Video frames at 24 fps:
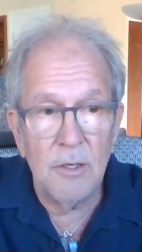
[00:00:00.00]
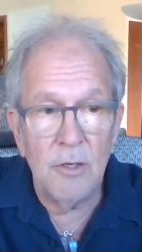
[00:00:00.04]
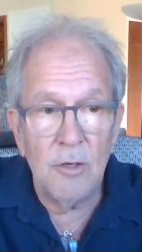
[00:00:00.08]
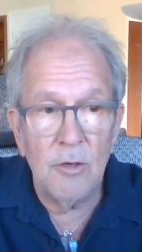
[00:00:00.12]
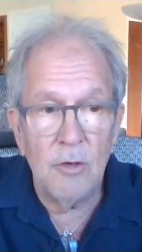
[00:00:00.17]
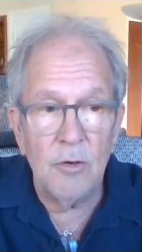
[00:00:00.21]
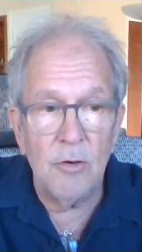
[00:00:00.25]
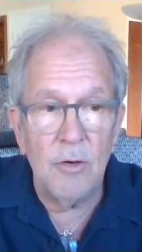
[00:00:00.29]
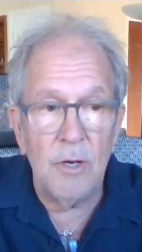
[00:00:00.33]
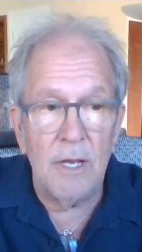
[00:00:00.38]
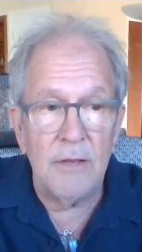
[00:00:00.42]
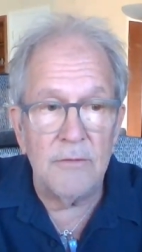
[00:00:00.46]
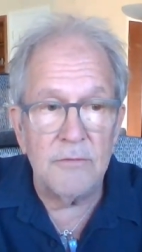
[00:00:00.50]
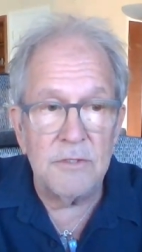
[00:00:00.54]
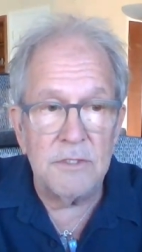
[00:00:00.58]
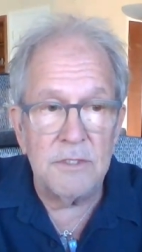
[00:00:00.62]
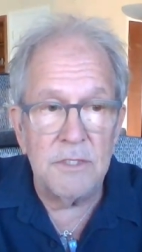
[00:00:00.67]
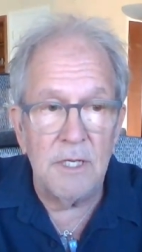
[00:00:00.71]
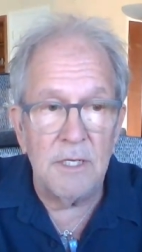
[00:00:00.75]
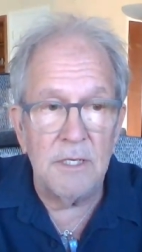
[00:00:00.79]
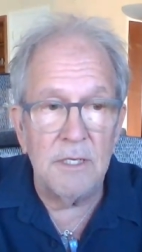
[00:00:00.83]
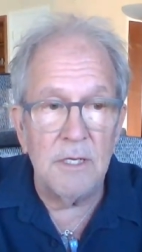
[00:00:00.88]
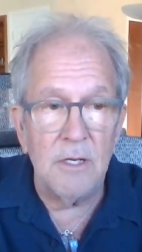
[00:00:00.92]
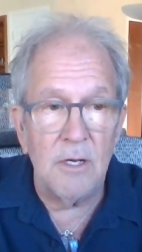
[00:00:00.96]
who have
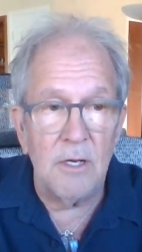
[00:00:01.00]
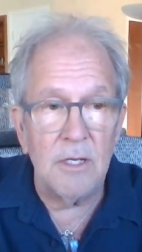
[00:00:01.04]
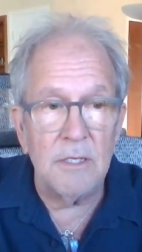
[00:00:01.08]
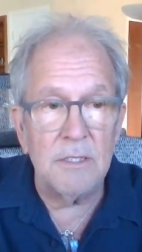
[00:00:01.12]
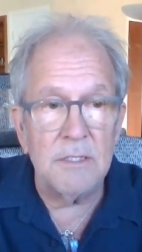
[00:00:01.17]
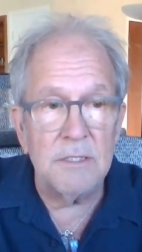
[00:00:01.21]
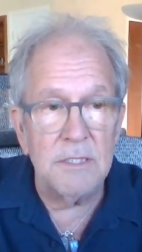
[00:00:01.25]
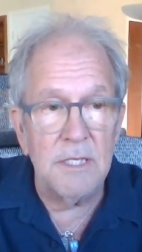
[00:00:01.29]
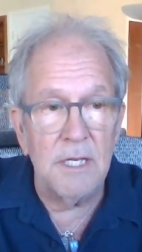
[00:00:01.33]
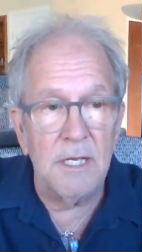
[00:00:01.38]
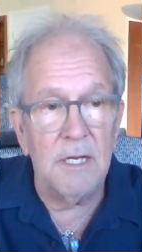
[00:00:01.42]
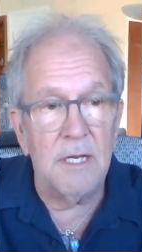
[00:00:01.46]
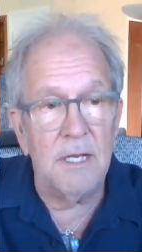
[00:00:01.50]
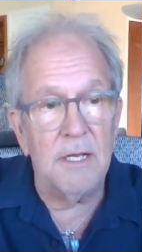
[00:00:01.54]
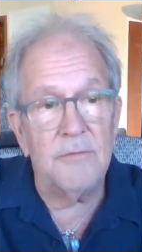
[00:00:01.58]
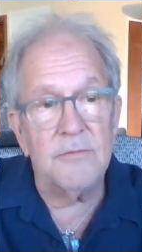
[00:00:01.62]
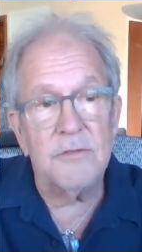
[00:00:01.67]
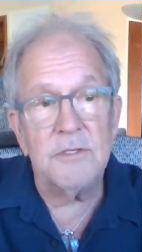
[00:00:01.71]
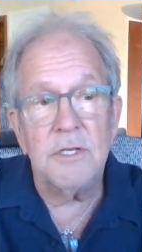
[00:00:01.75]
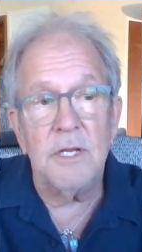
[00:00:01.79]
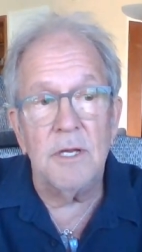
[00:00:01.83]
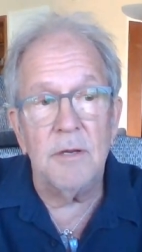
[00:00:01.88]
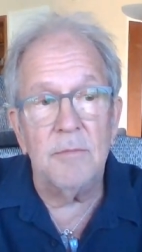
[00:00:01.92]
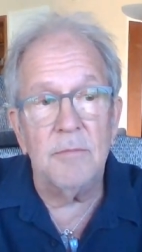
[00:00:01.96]
sudden onset of
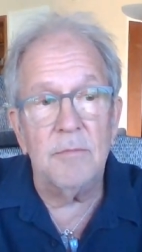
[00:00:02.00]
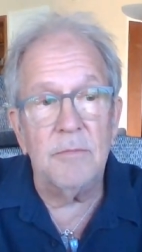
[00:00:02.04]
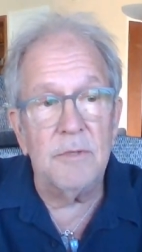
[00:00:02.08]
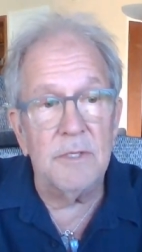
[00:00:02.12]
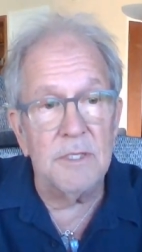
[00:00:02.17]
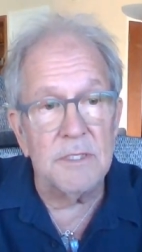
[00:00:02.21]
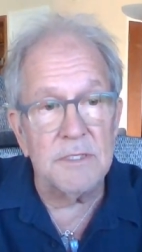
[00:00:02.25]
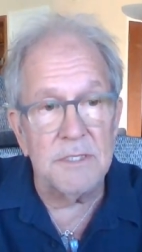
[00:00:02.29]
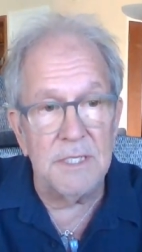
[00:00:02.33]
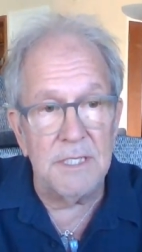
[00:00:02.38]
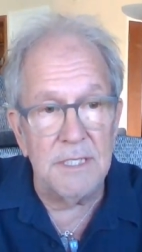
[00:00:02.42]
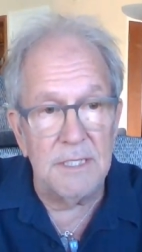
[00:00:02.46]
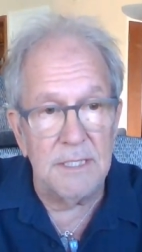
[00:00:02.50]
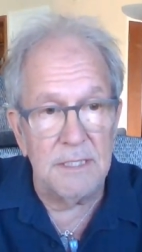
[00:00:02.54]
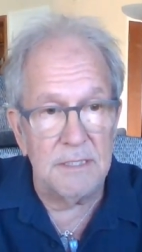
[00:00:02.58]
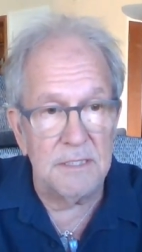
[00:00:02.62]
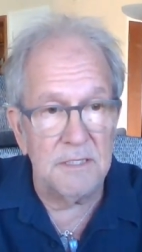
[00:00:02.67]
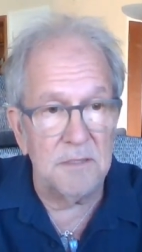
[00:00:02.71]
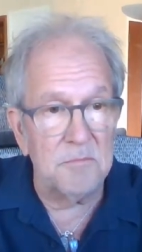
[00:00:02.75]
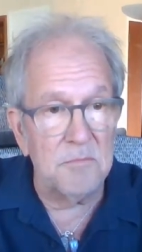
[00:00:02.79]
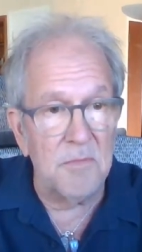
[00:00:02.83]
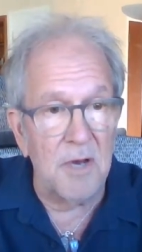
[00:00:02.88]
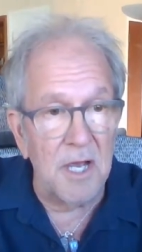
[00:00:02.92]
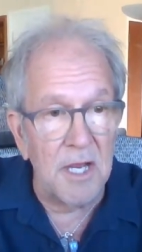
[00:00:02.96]
some disease,
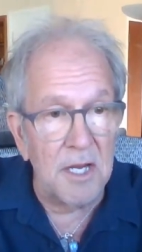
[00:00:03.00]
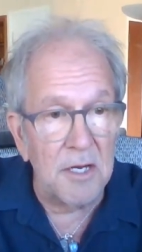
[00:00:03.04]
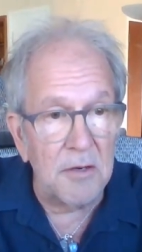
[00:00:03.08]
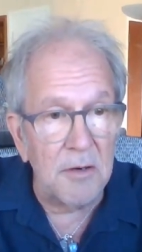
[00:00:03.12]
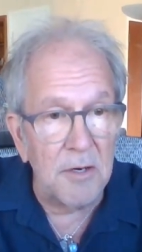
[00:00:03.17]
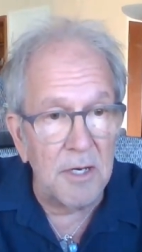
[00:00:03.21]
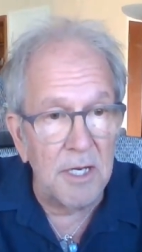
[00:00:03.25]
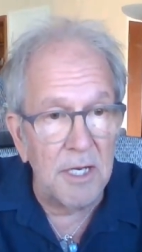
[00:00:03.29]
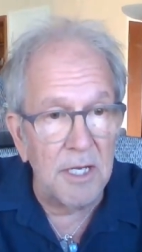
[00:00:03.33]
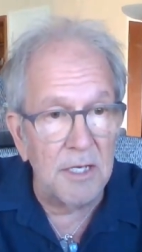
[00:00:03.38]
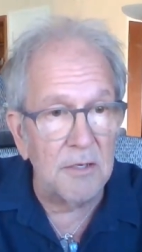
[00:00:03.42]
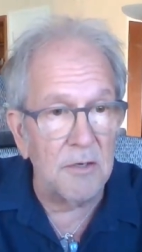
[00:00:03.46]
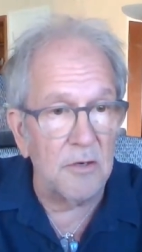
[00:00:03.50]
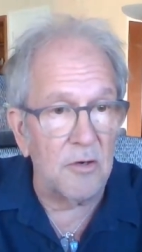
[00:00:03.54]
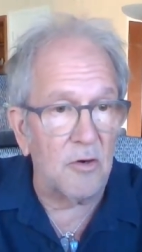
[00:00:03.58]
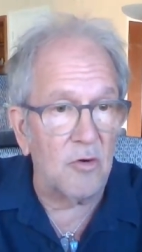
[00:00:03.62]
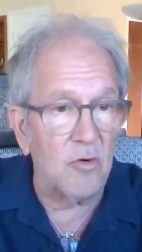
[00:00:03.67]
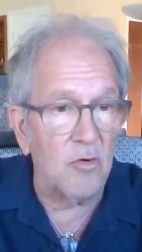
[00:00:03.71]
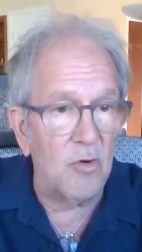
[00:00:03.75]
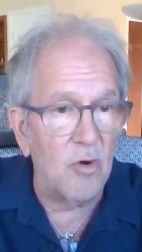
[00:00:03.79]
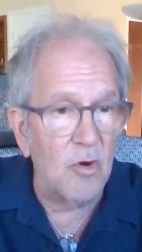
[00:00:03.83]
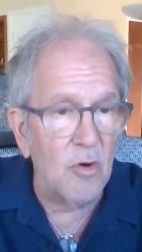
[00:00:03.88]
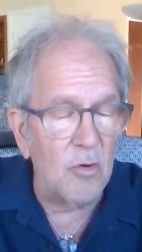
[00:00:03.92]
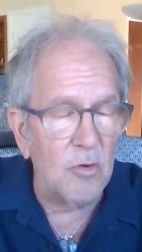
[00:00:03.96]
a migraine or
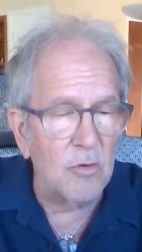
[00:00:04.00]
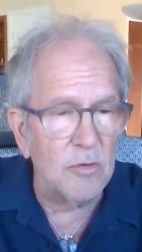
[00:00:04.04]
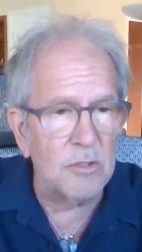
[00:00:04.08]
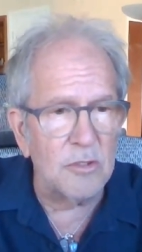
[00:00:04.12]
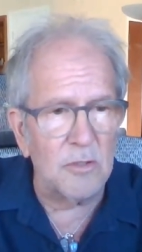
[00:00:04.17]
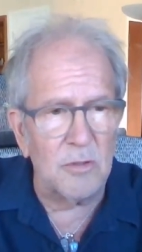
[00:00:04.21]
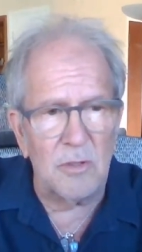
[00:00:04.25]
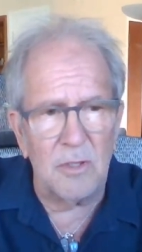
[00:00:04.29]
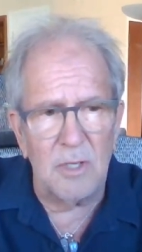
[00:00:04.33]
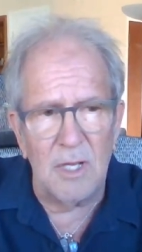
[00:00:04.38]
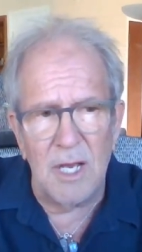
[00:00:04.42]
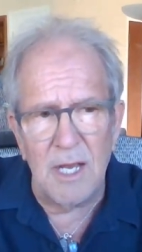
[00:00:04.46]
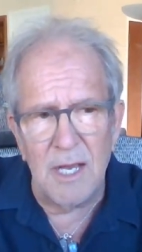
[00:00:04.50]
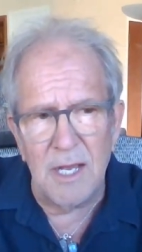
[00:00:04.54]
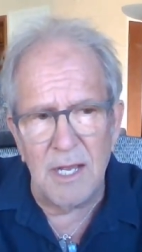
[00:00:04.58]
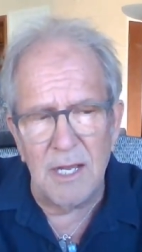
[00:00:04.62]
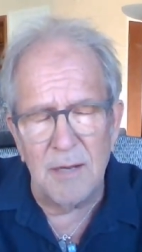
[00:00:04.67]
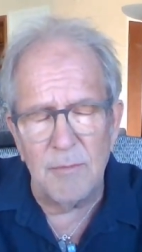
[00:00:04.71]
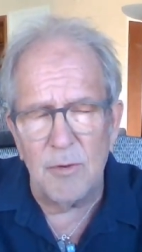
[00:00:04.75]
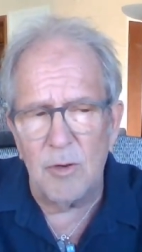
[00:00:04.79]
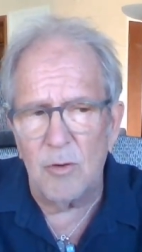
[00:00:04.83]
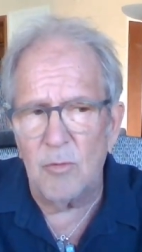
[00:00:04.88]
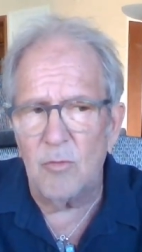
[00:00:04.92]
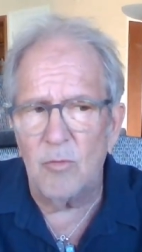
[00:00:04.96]
Crohn's or
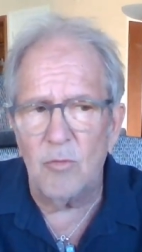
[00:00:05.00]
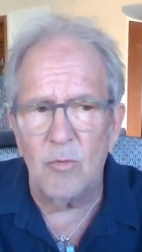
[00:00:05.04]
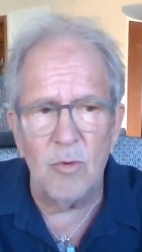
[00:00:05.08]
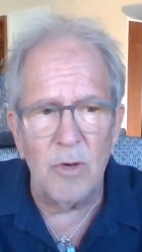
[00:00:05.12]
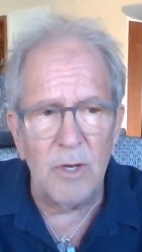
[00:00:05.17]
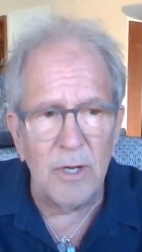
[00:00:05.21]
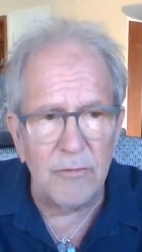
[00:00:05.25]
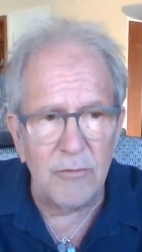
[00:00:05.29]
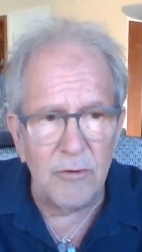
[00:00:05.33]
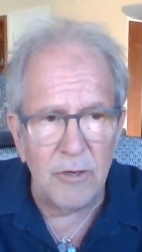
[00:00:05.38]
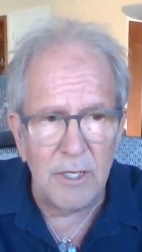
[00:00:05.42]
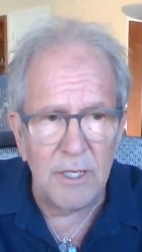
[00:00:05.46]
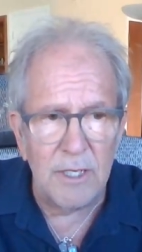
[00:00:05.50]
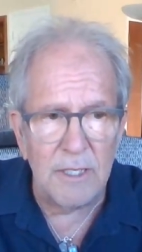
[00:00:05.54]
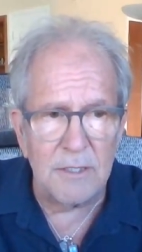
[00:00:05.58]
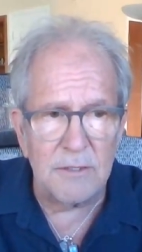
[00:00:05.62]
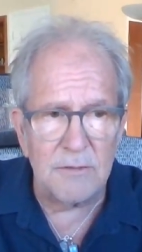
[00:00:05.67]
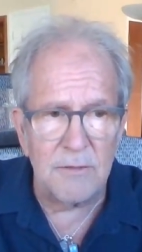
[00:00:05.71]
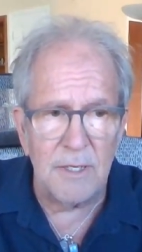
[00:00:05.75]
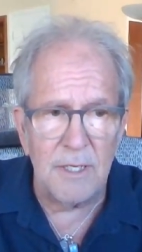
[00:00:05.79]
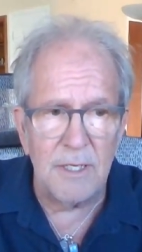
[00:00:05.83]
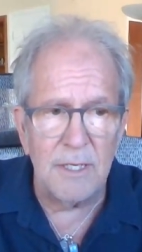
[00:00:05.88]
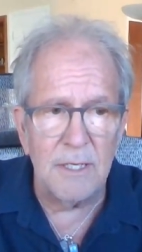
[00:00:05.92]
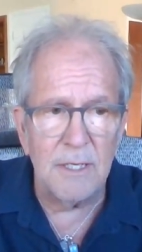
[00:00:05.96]
Lyme or whatever it is,
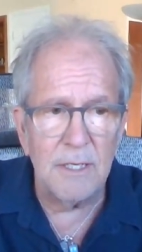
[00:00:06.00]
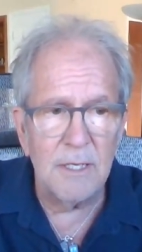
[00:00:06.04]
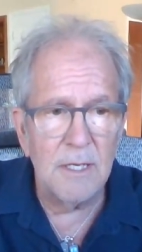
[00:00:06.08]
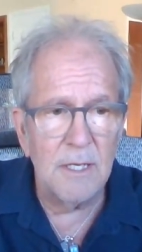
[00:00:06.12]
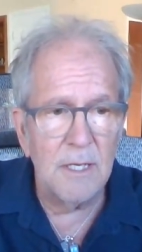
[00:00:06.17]
right?